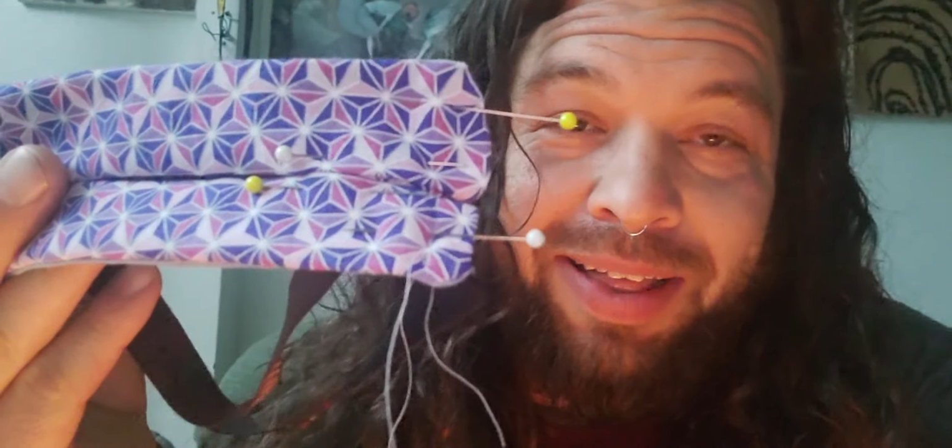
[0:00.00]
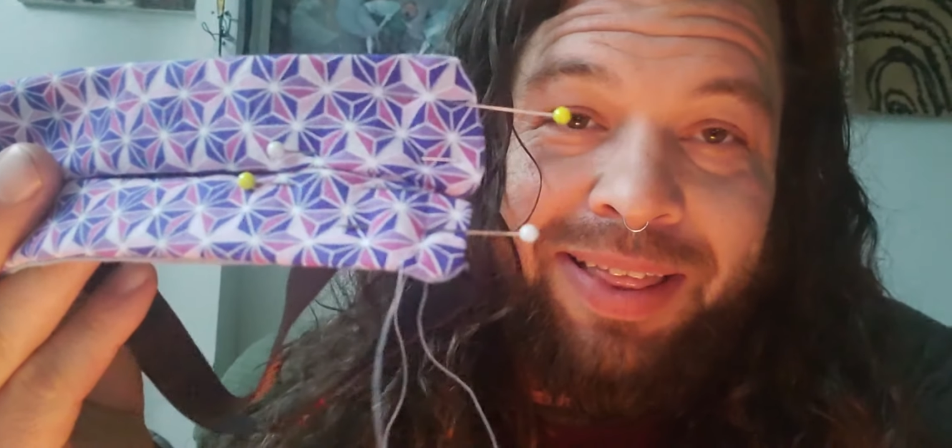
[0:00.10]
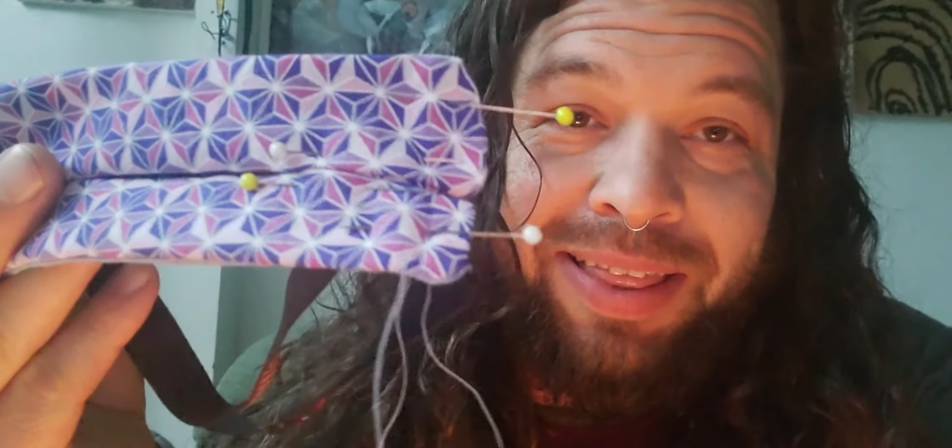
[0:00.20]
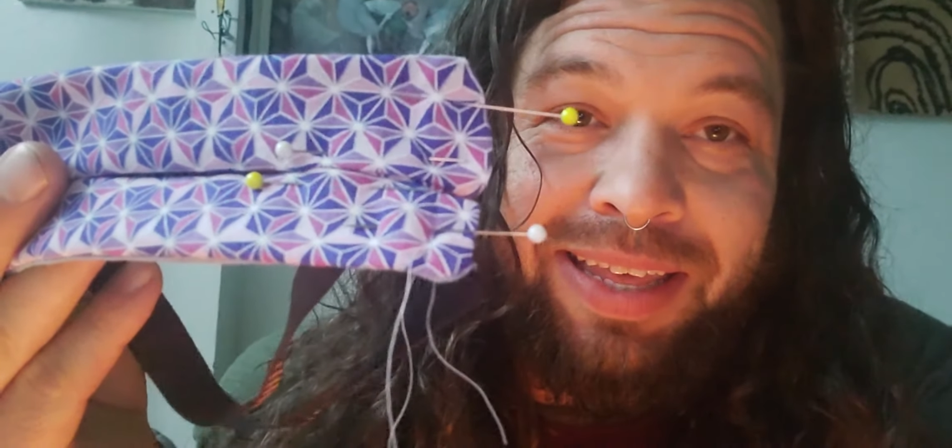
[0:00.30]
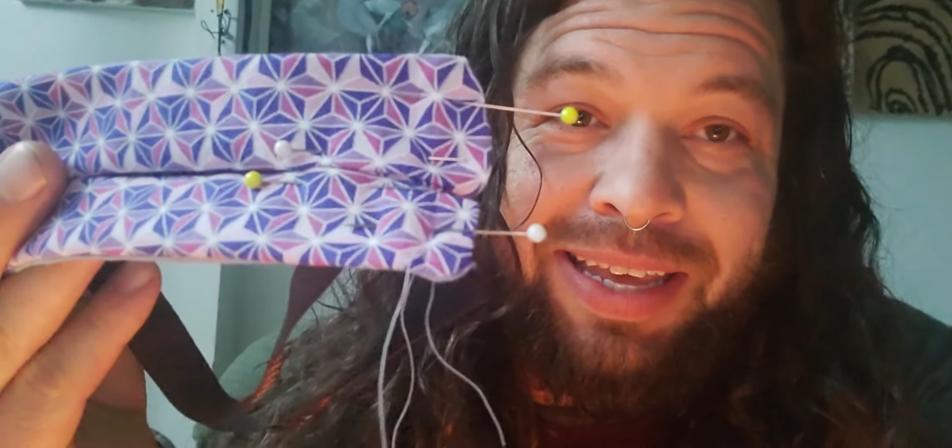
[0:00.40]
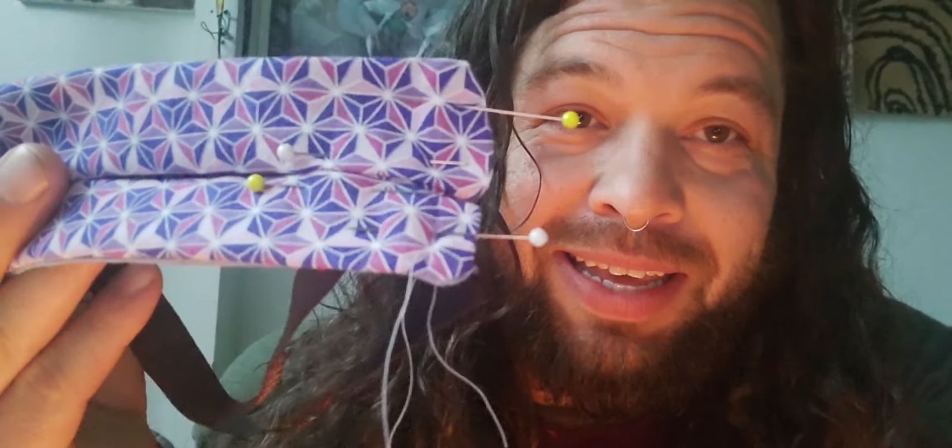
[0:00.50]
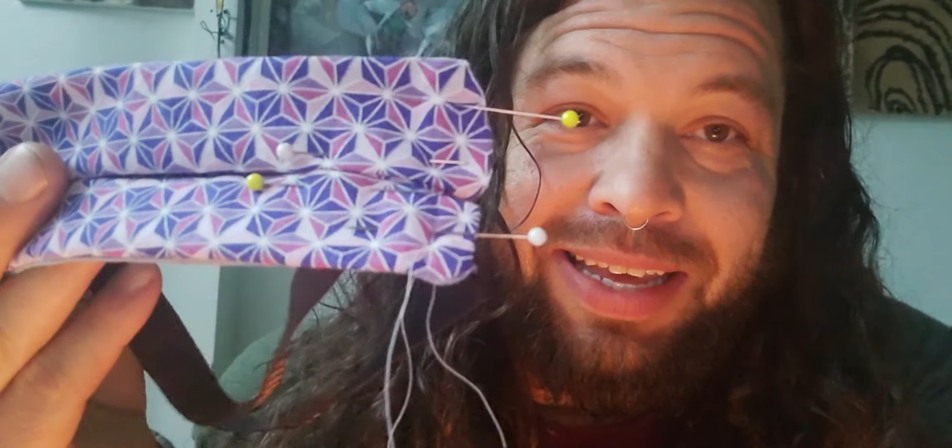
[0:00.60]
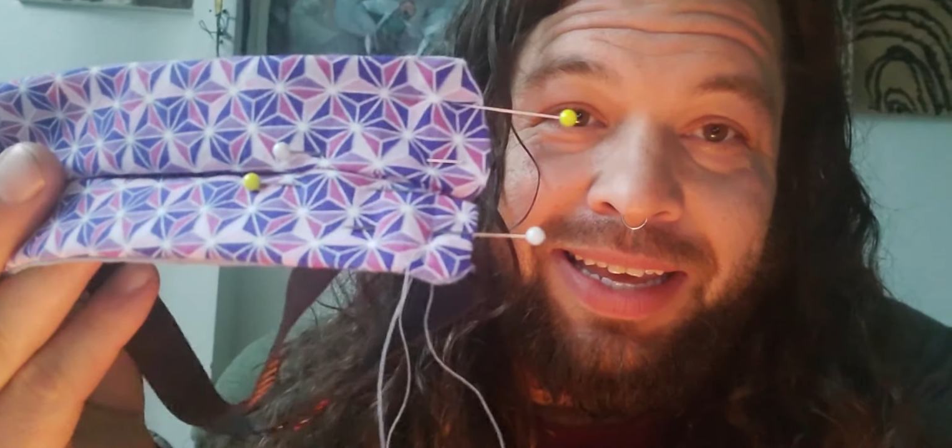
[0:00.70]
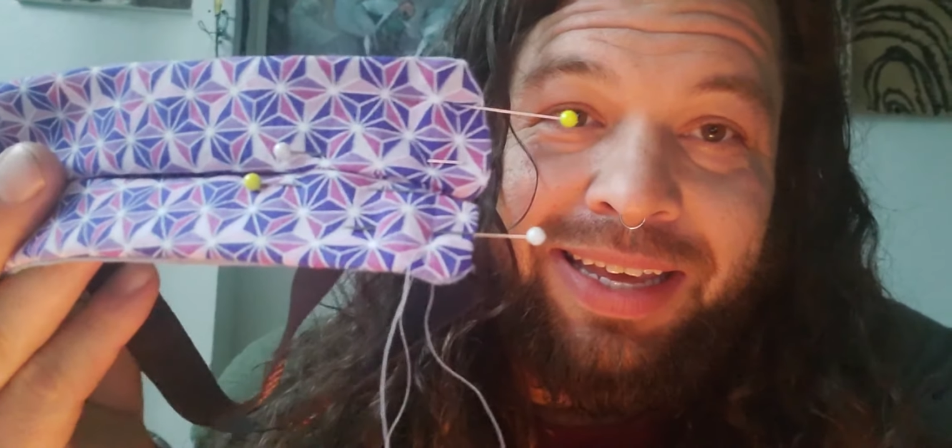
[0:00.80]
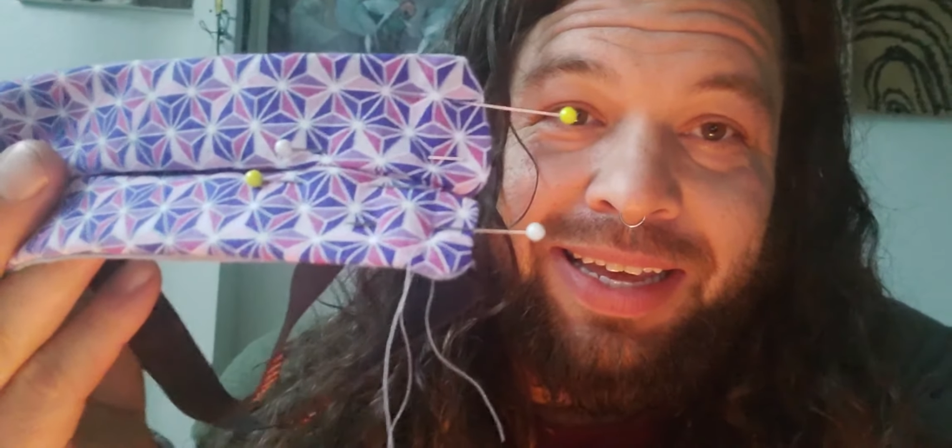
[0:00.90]

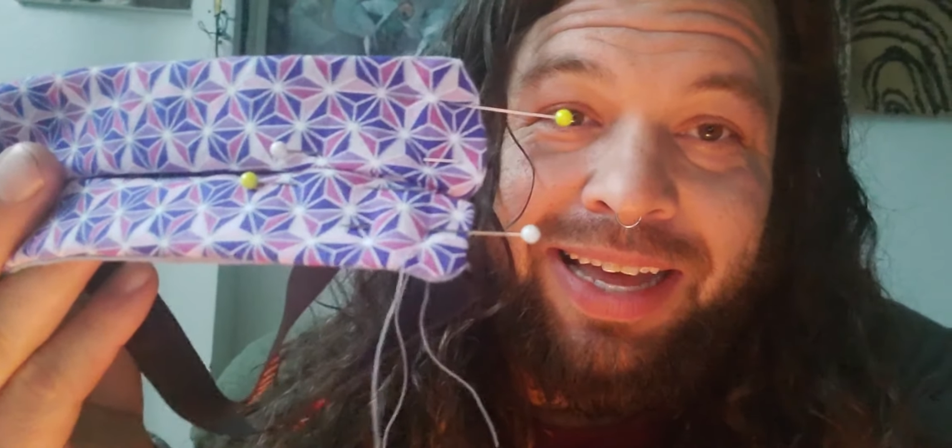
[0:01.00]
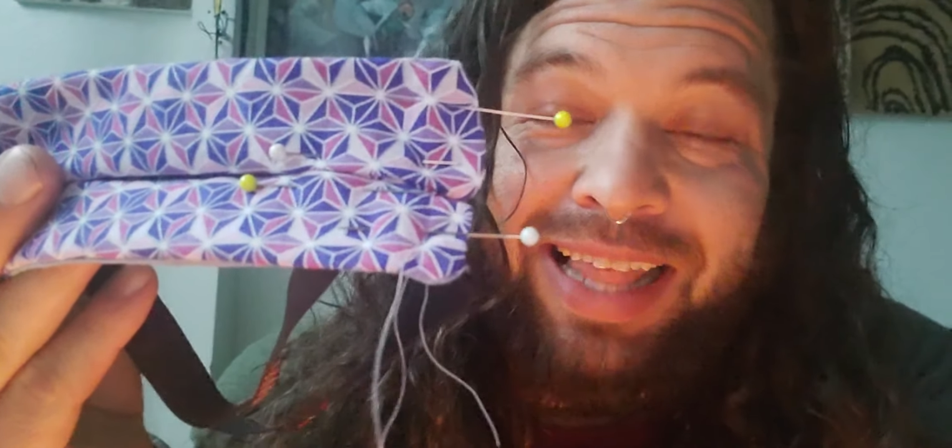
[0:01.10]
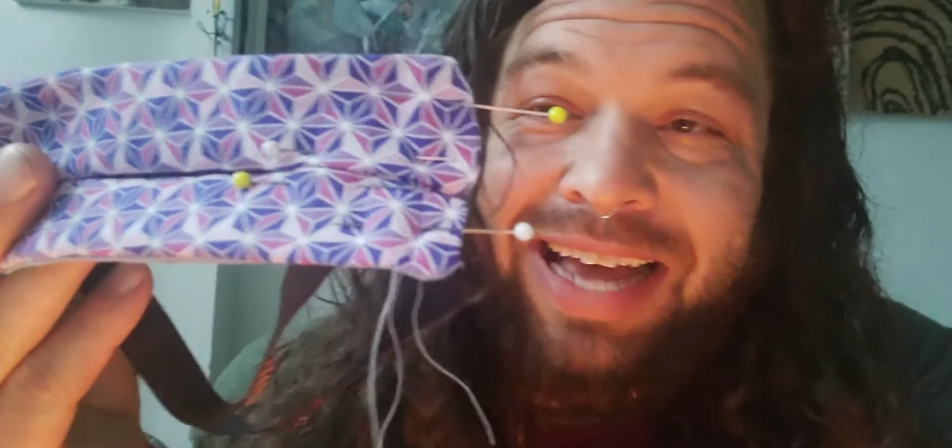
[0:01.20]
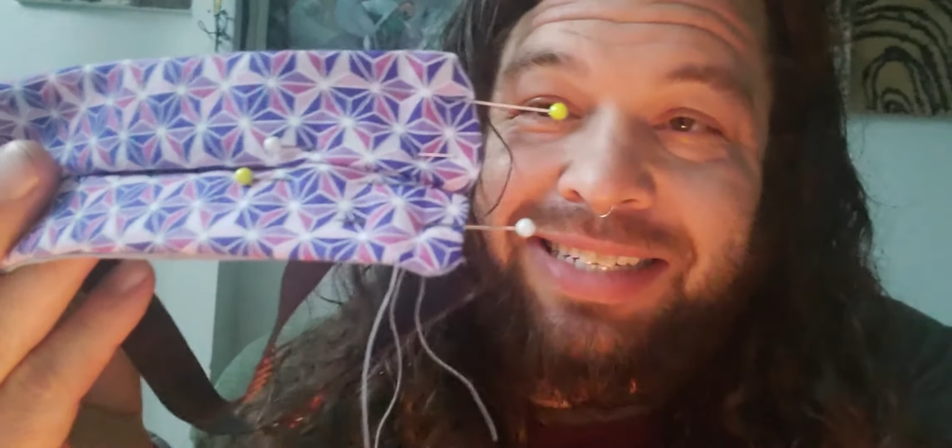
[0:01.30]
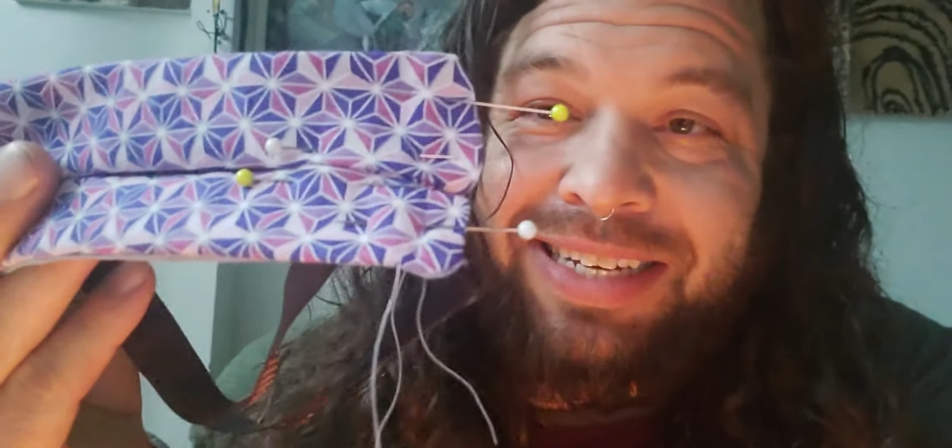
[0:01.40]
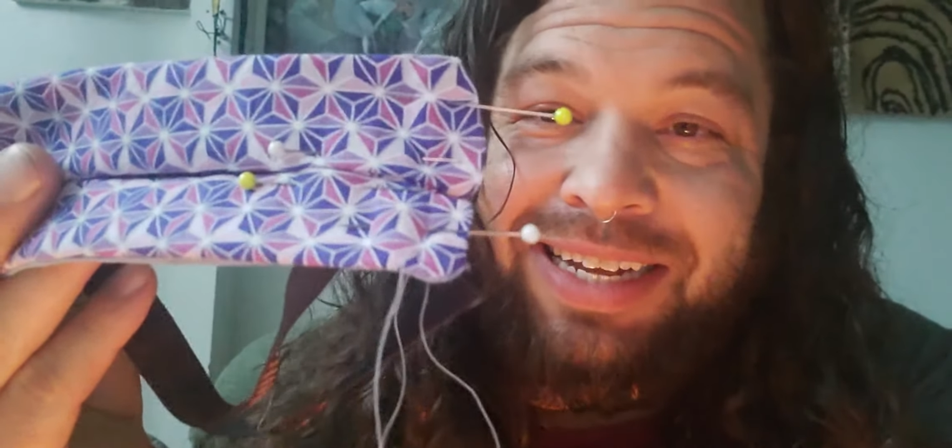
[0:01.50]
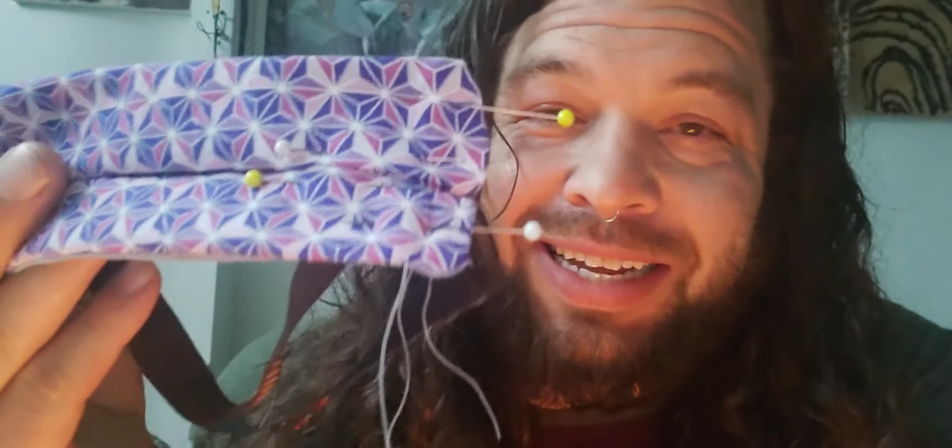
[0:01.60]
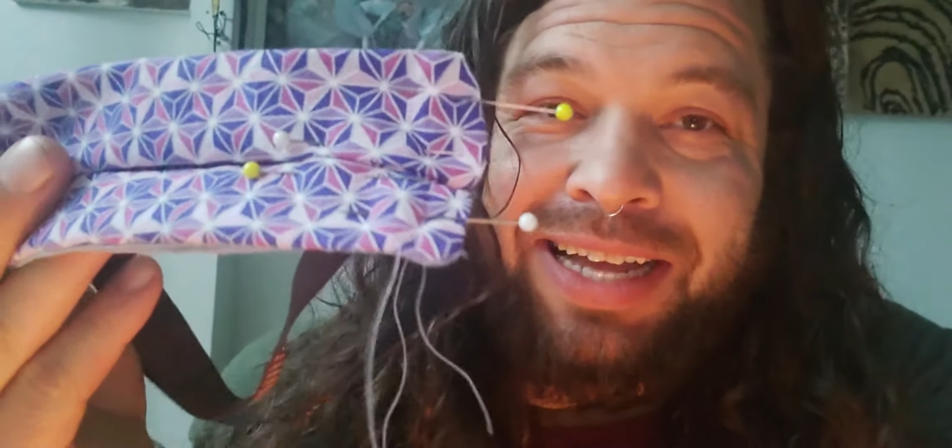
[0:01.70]
the elastic.